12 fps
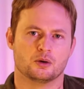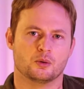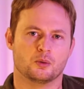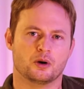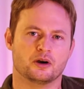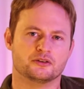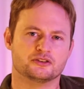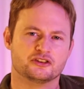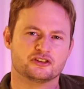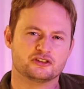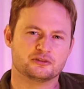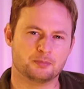Whereas
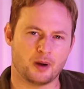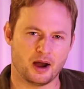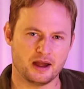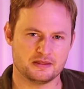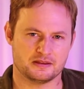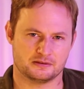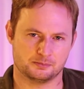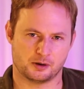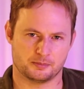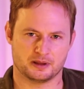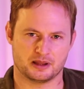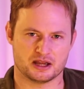despite this
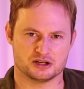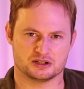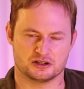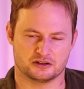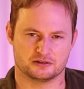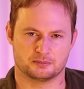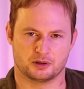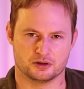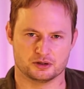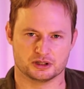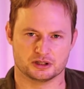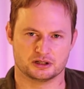population
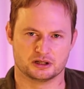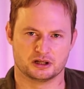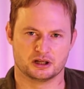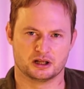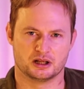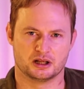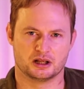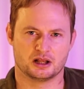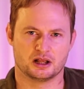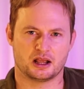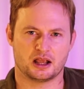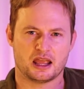explosion,
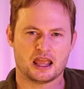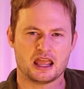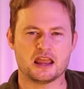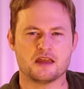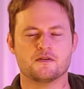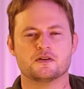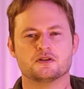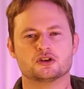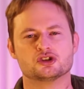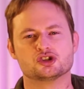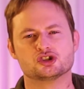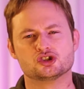even the
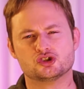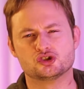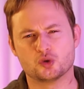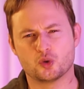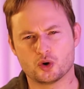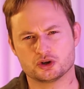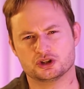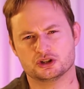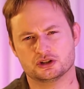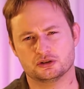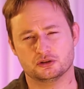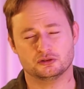
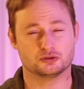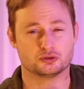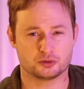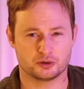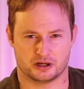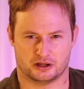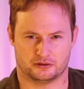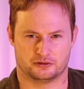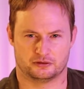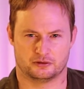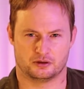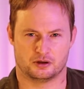staunchest
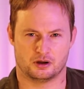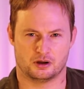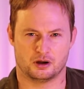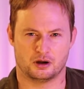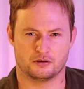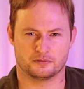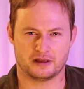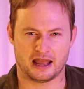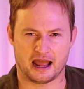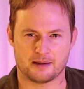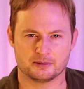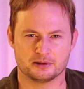critics of
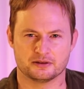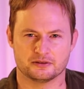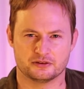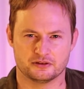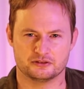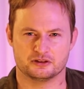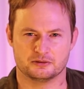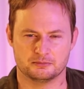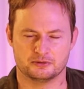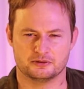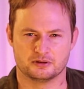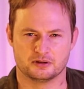capitalist
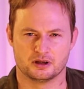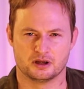systems